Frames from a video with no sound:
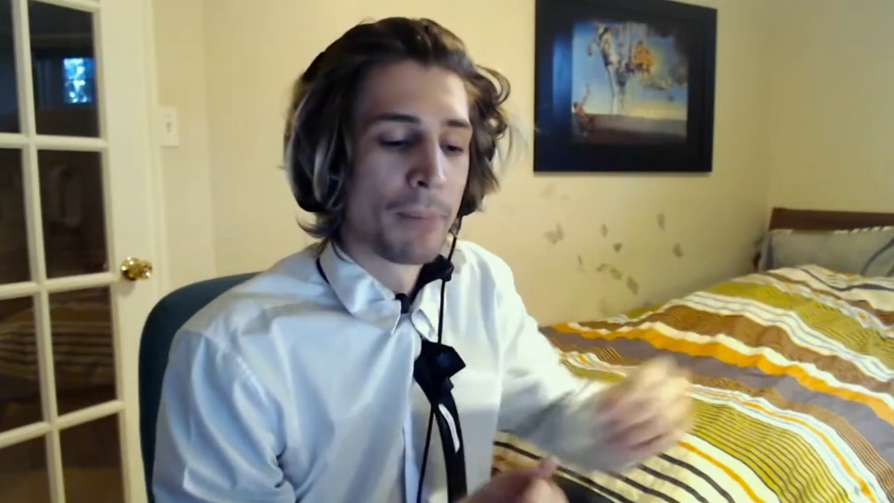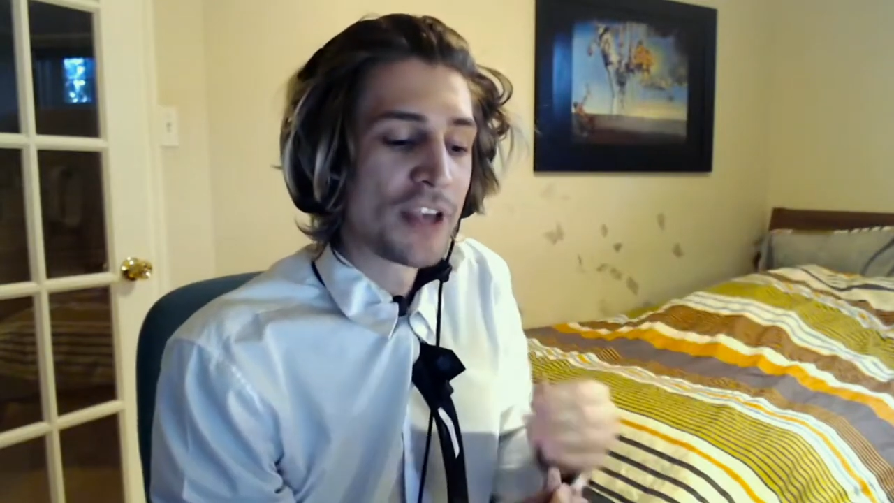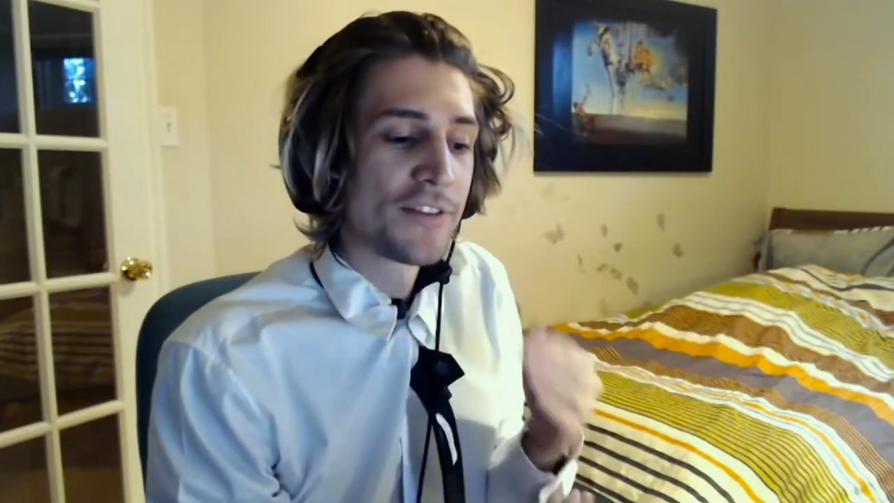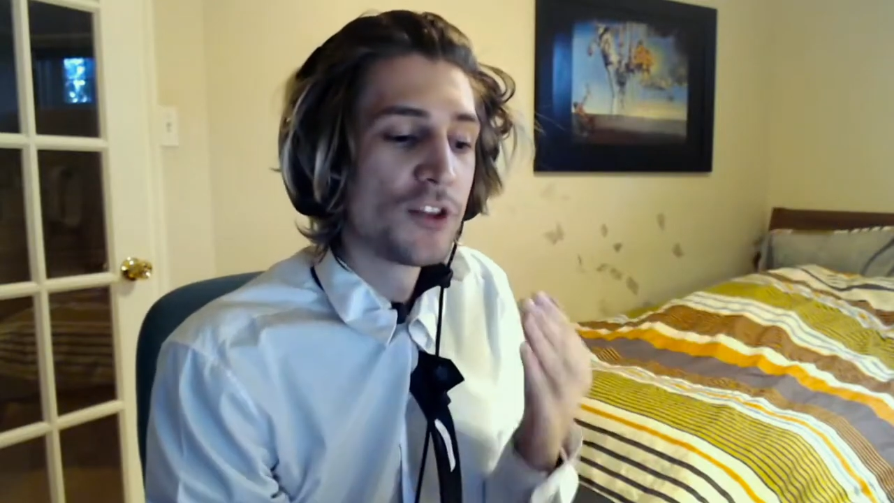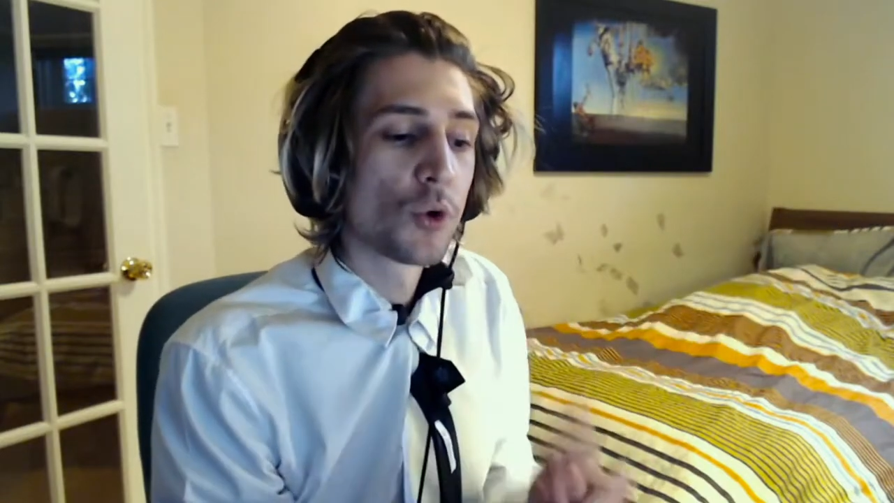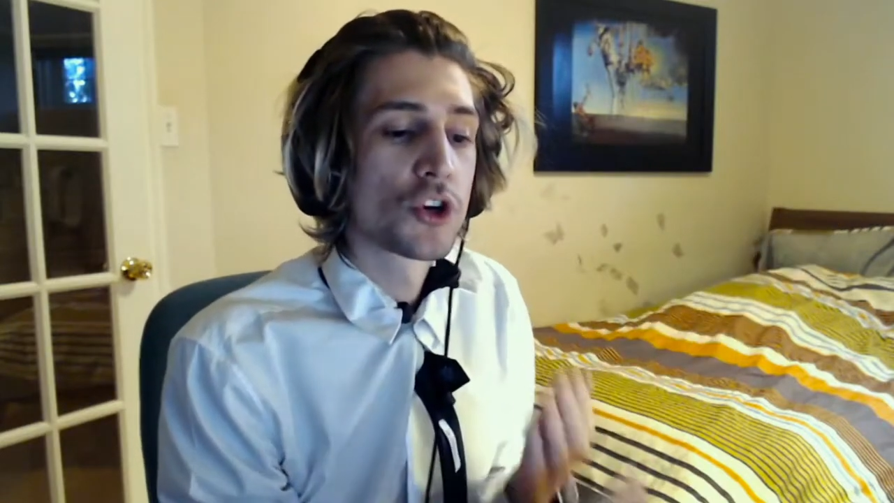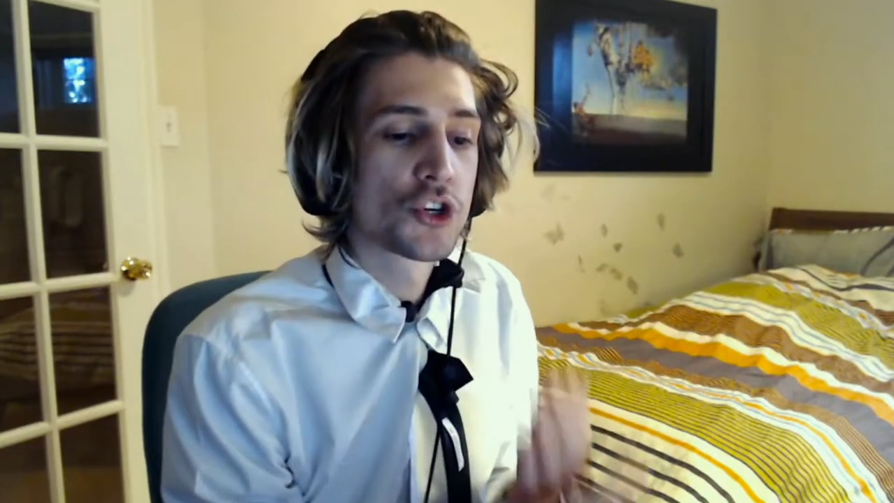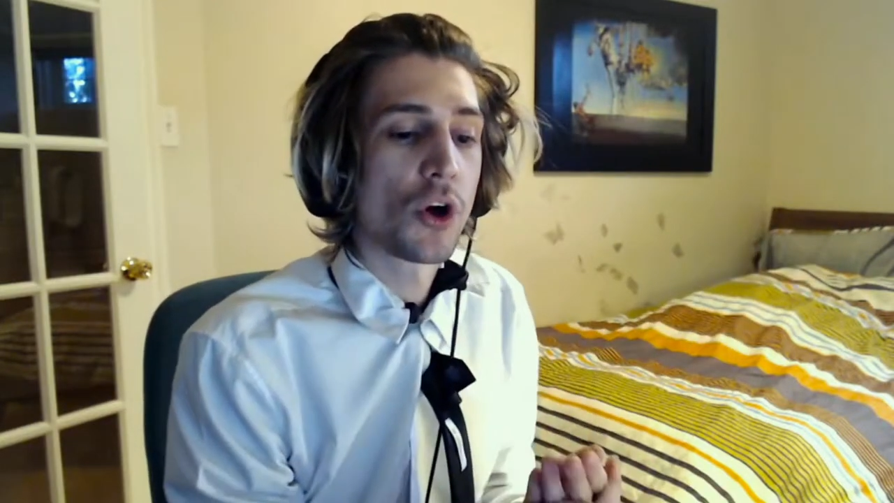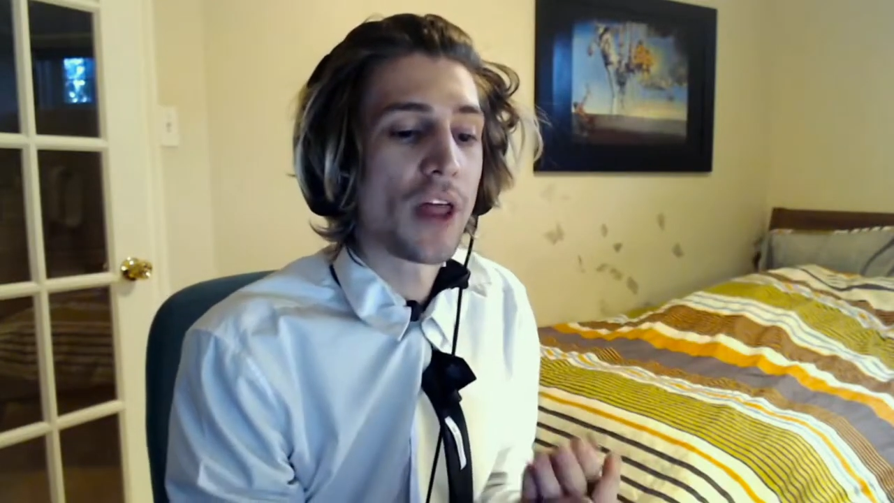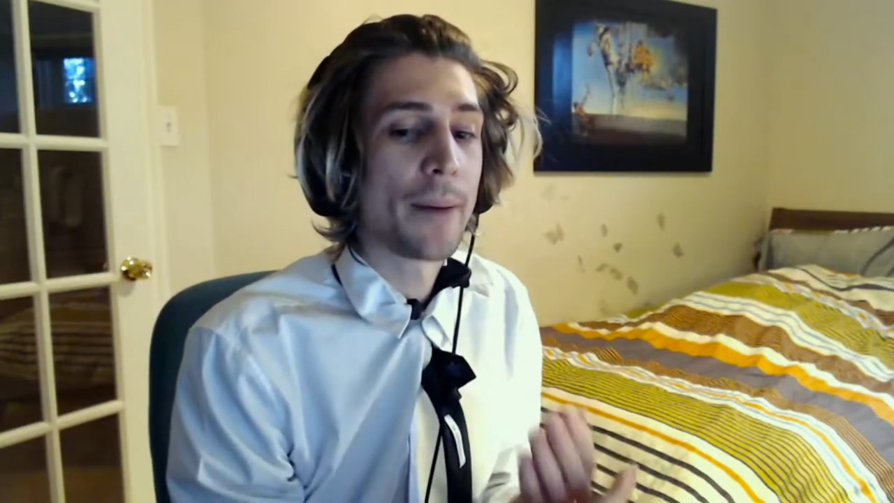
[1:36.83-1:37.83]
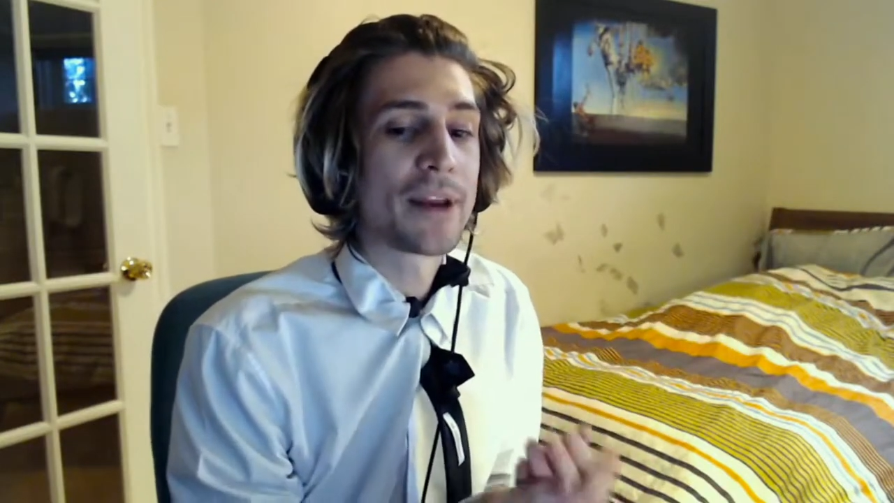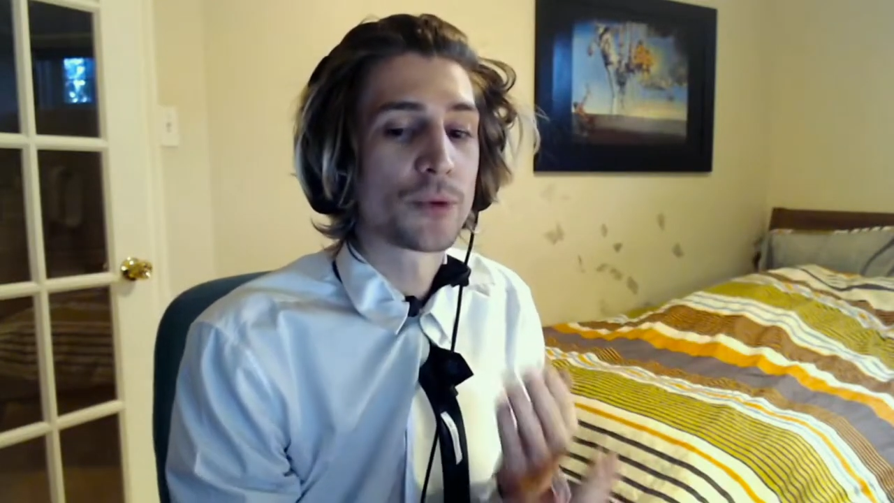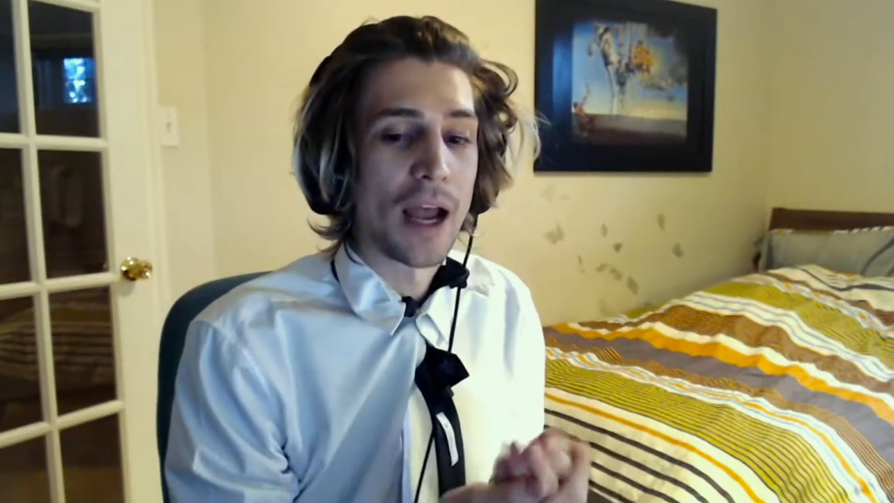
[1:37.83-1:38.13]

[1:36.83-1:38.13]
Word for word: but you have no control on how many